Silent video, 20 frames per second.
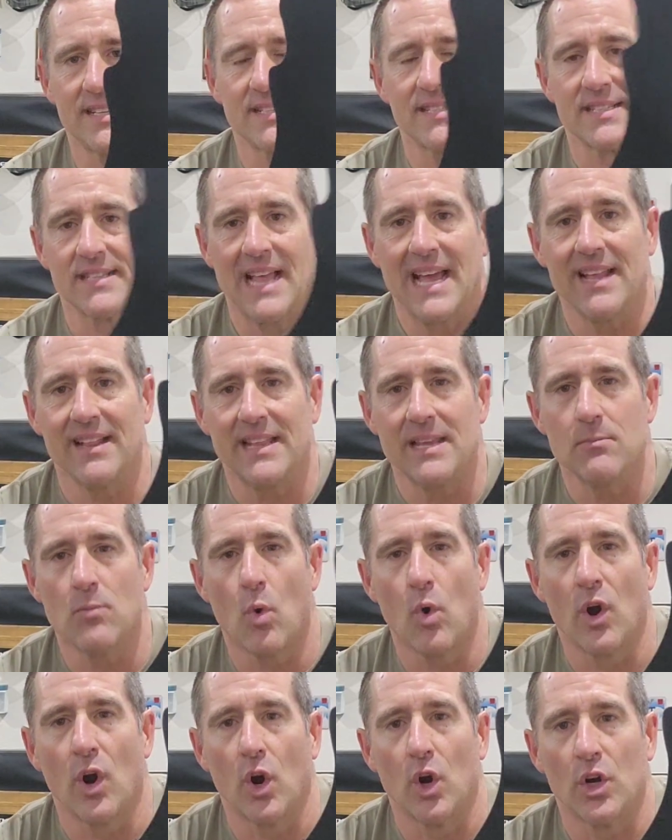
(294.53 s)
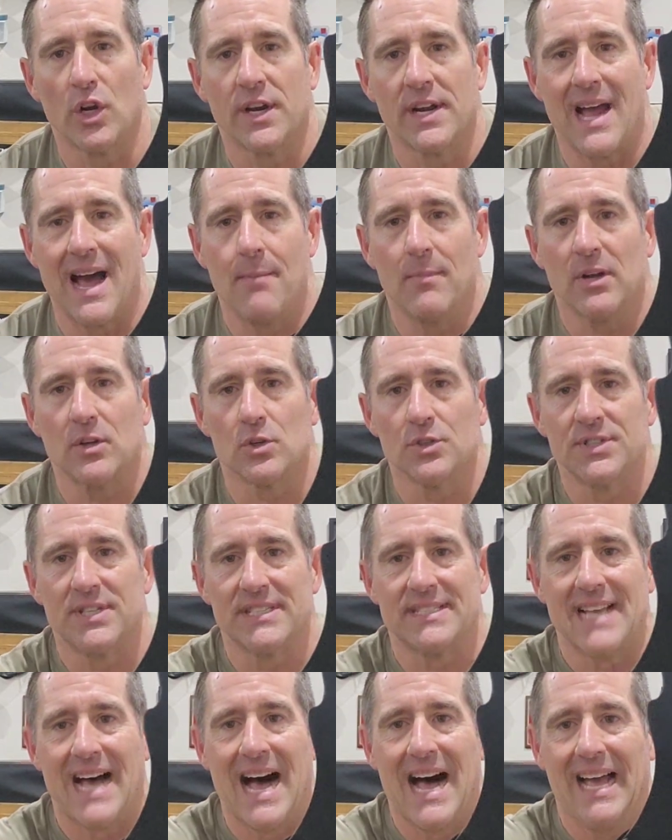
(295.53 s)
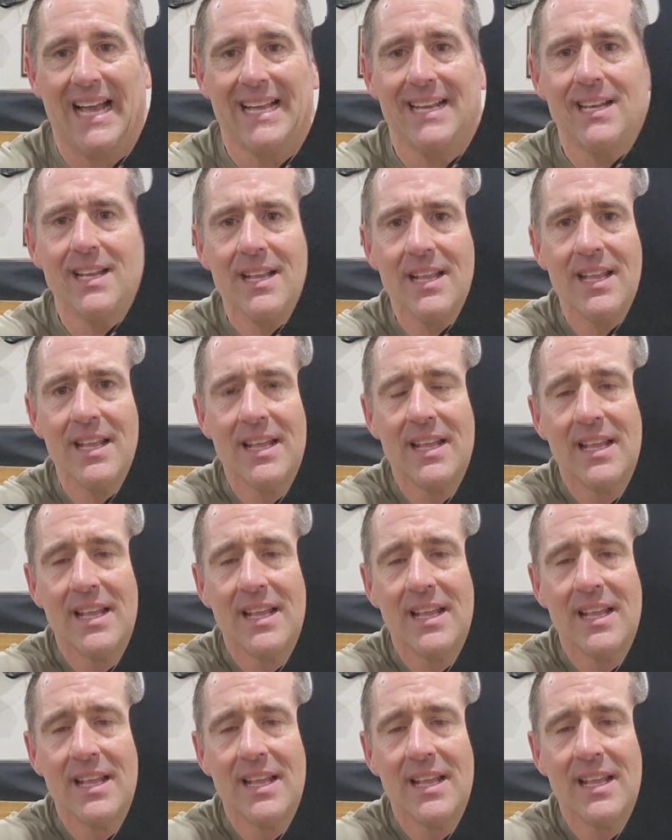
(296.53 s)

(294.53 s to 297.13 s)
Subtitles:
a slightly more ergonomical design.